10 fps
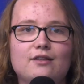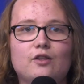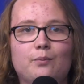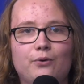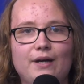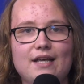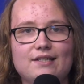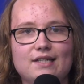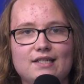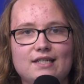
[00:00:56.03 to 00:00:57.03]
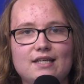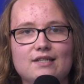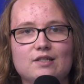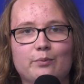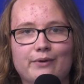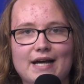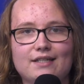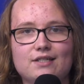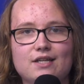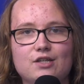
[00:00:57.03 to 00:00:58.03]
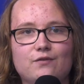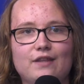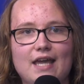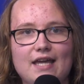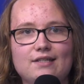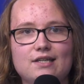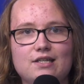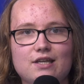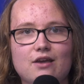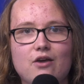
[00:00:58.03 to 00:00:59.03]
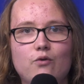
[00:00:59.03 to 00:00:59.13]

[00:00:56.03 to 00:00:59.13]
The pre ACT is a practice test for the ACT,